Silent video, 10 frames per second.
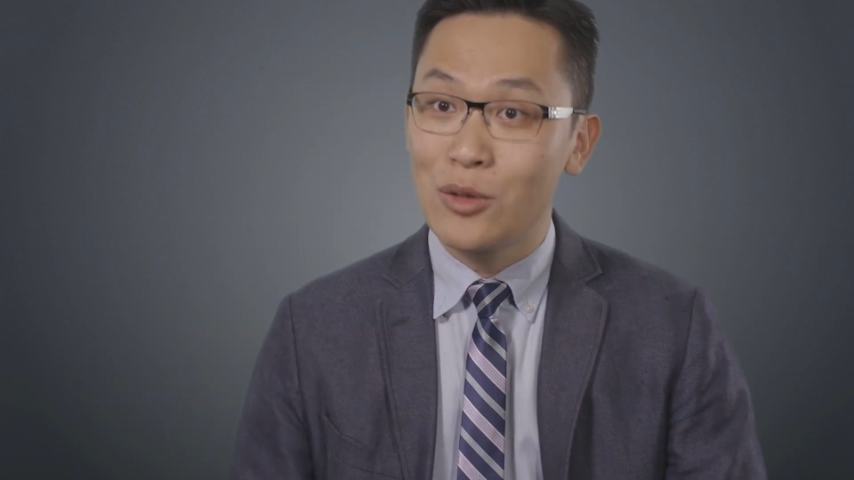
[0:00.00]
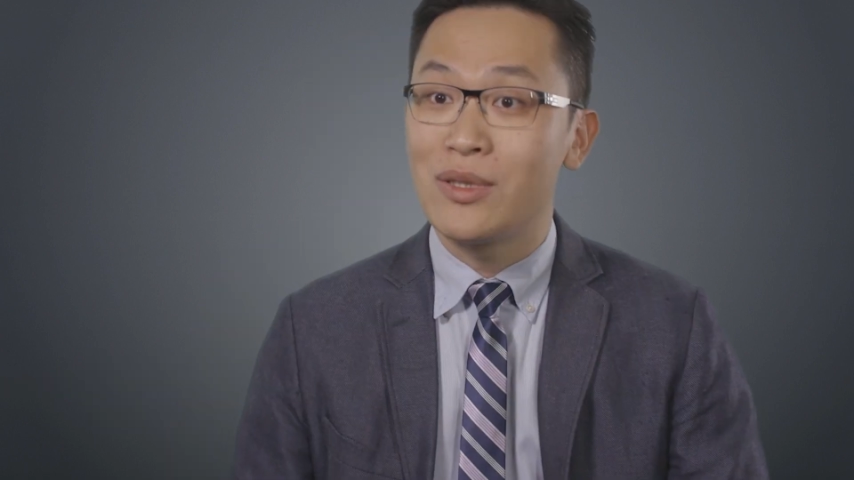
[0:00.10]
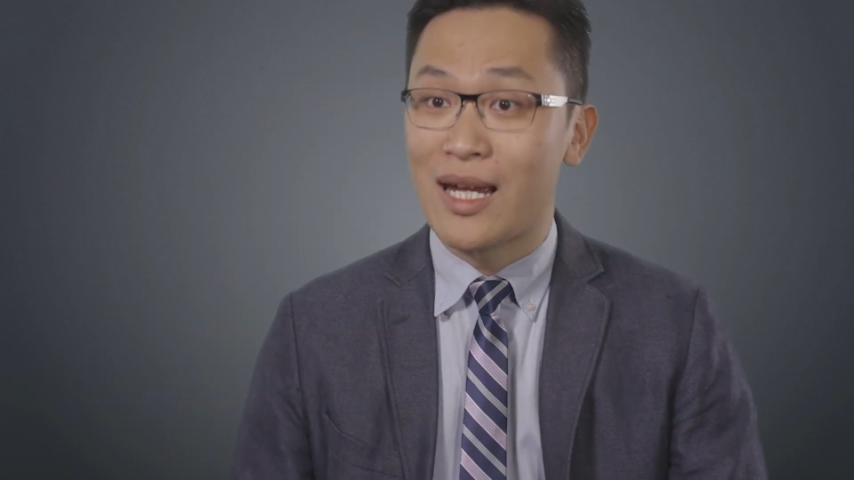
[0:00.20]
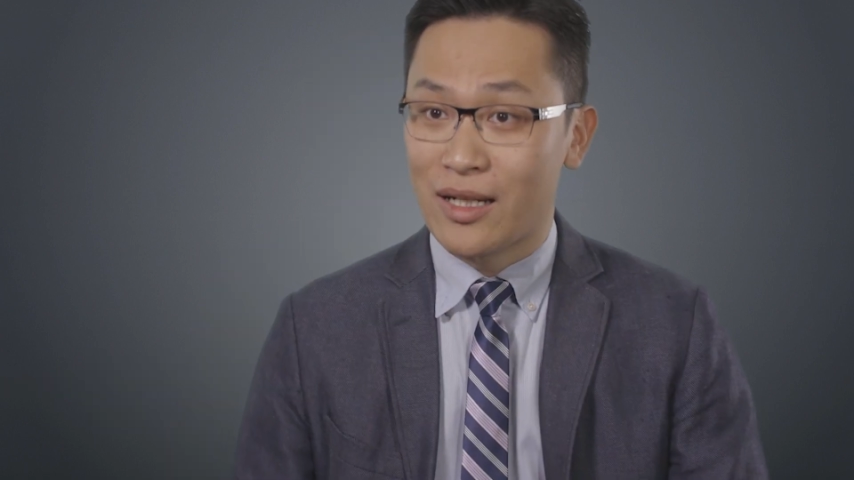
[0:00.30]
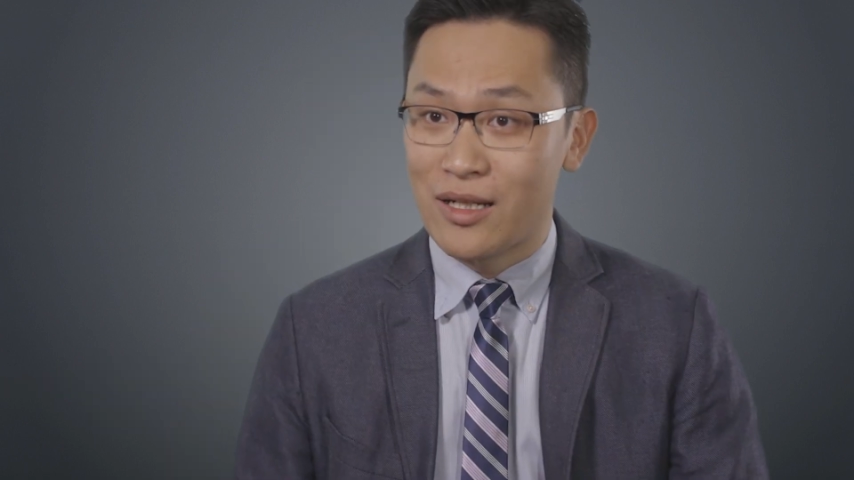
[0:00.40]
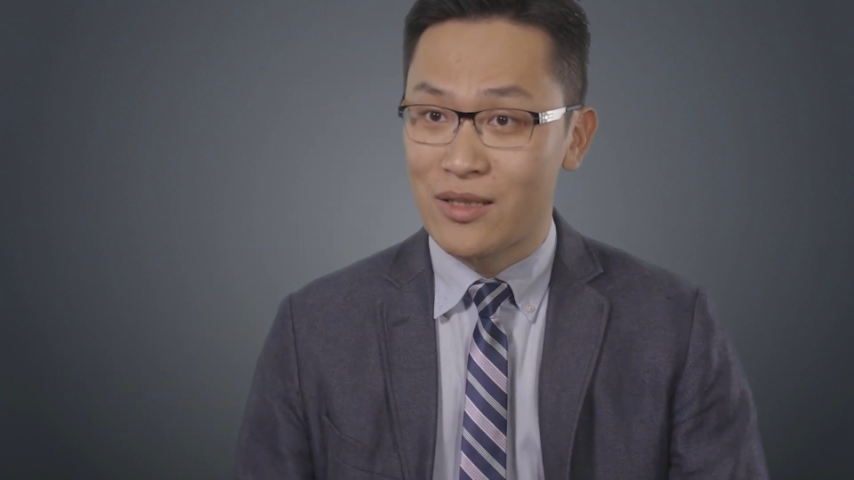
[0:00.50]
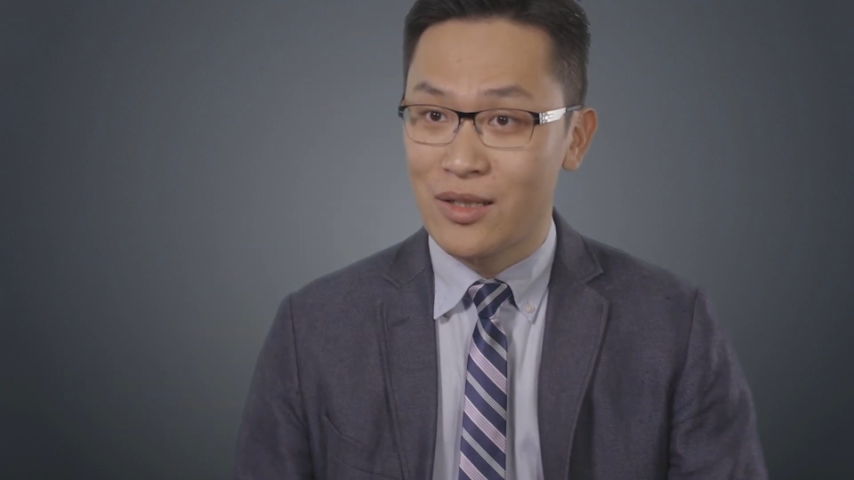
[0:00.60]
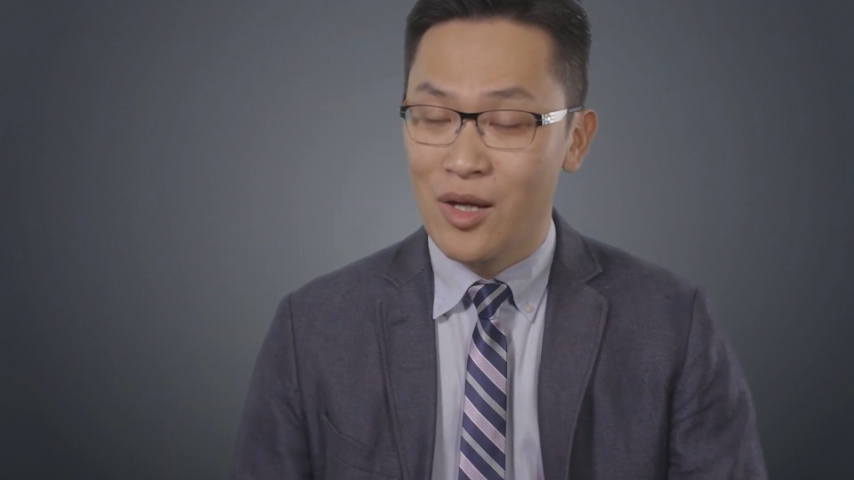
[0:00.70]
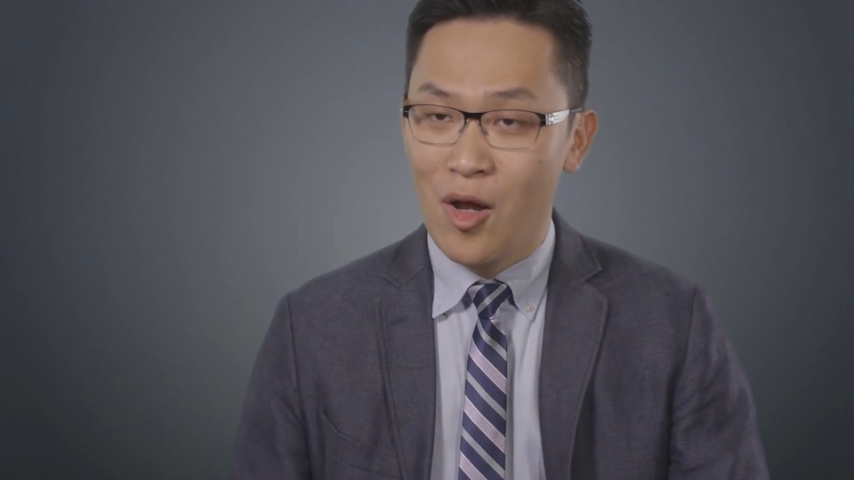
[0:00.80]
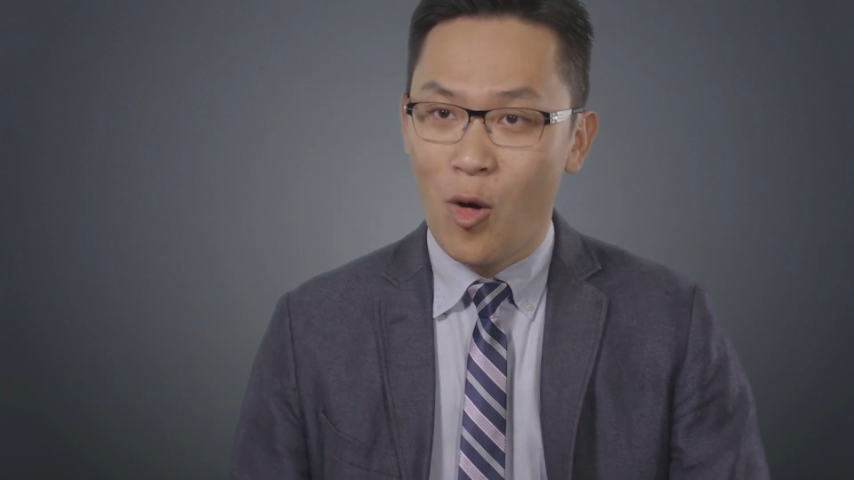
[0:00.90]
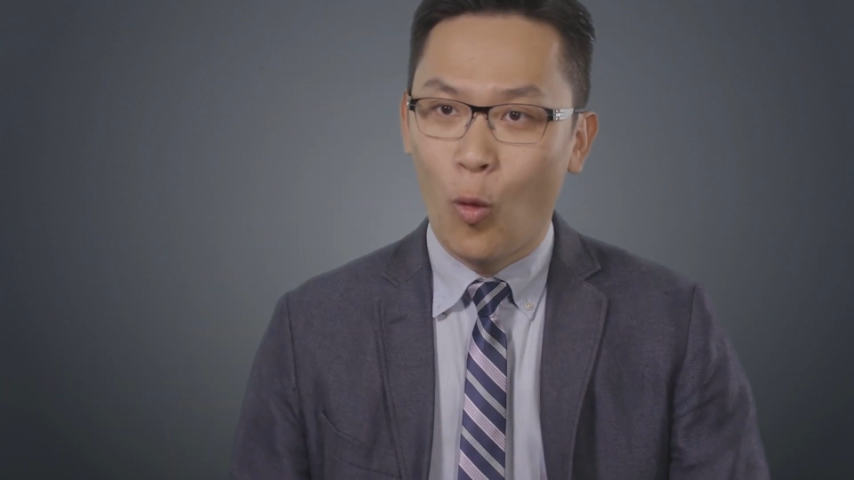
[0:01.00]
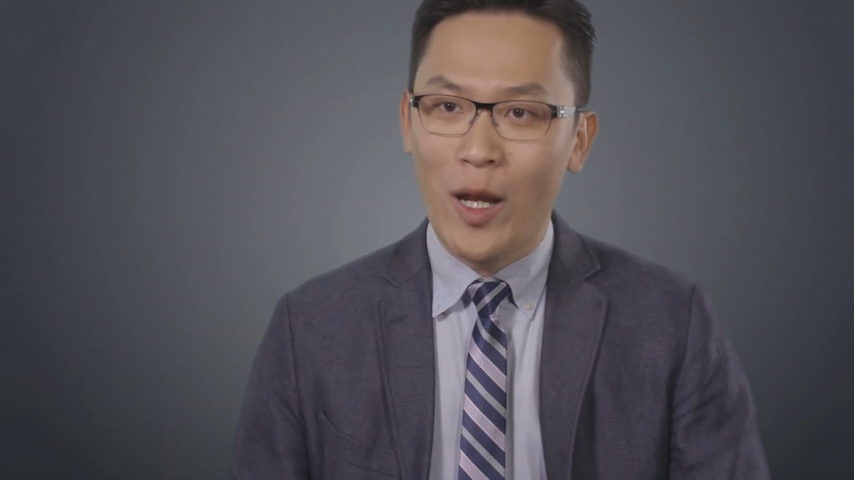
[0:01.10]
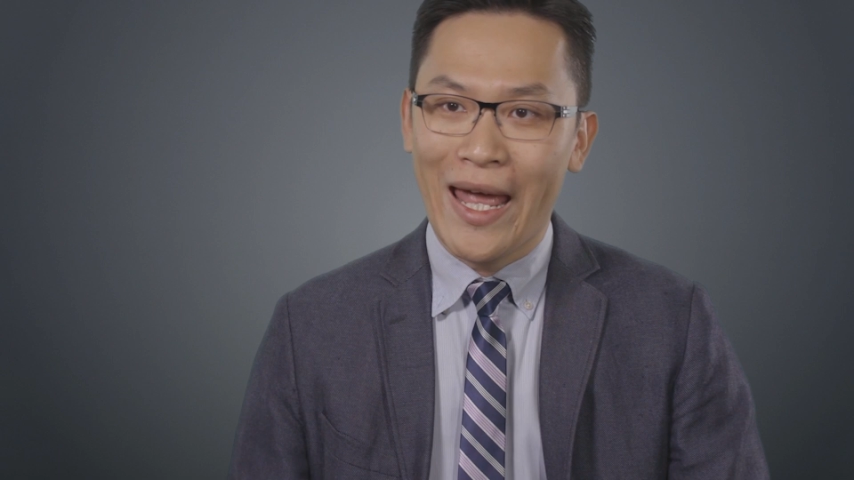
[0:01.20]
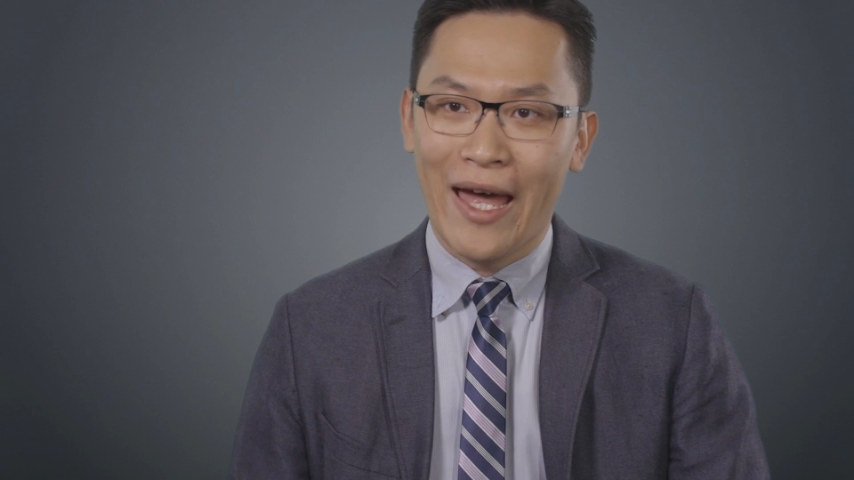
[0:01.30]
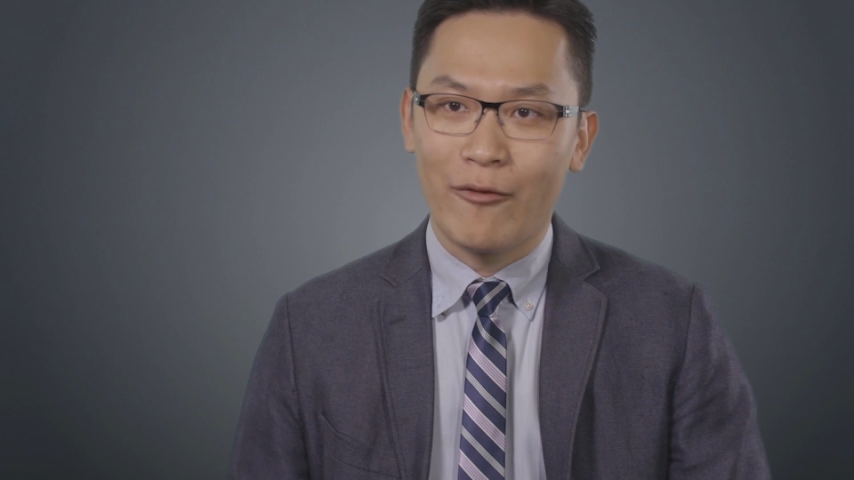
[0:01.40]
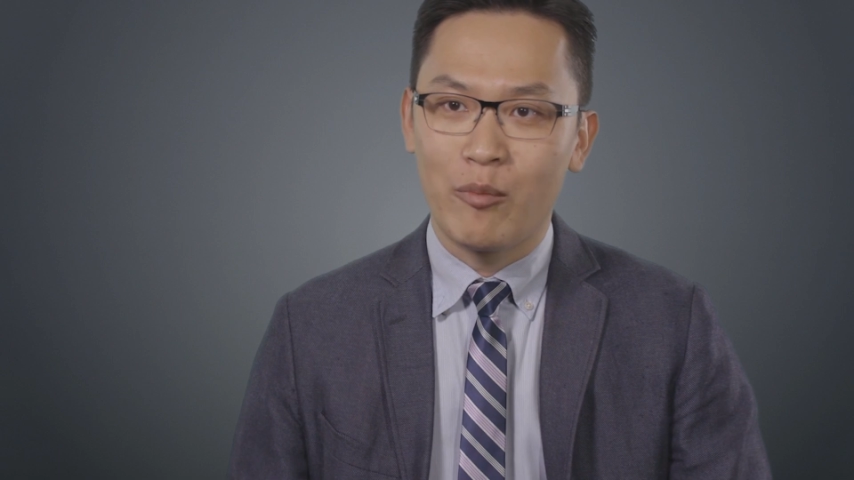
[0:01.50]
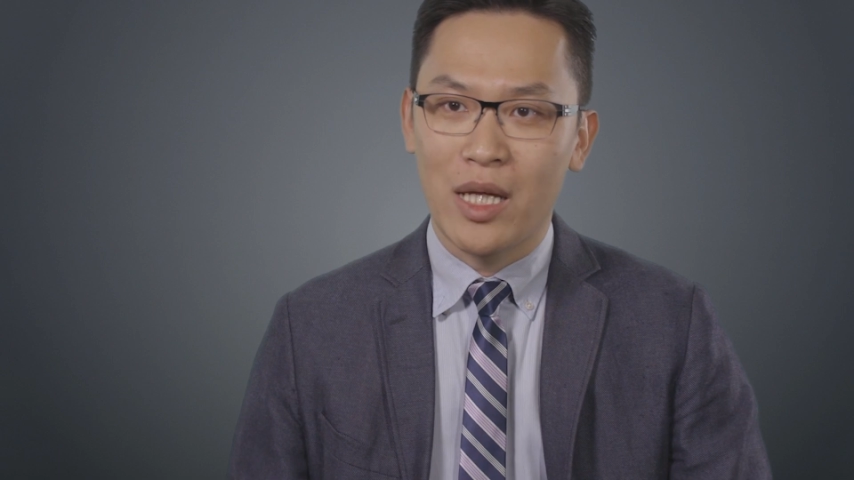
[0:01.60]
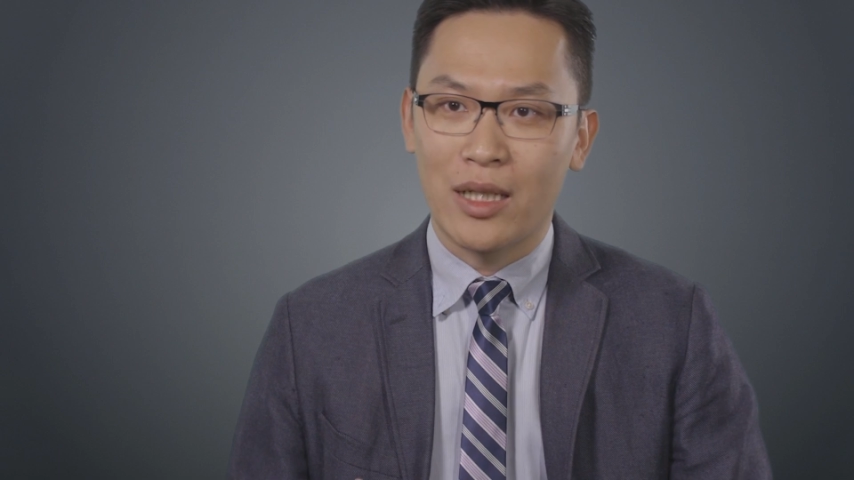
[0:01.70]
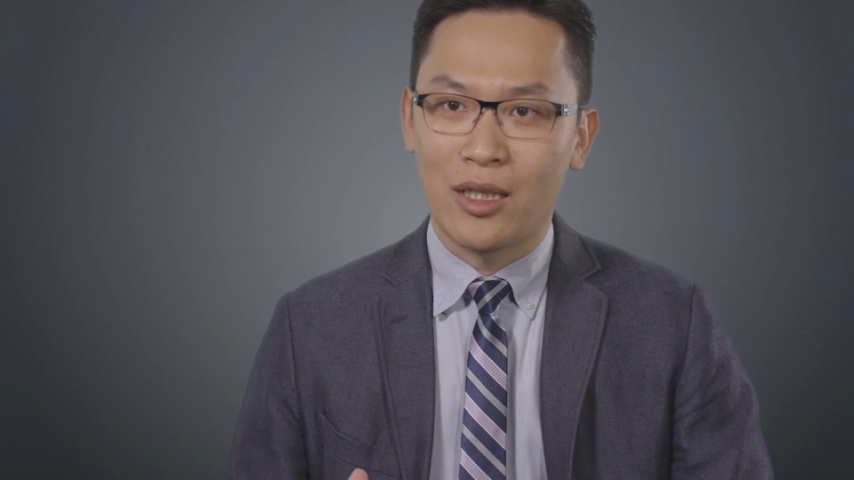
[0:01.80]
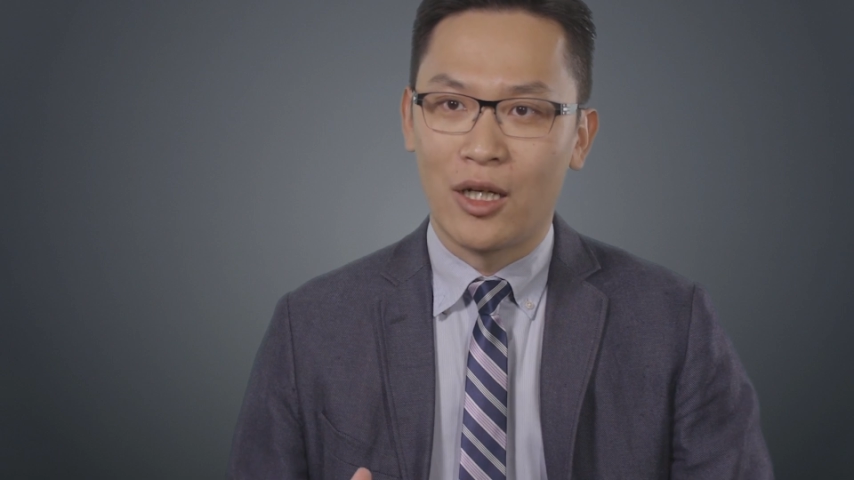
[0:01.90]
two decades, we have made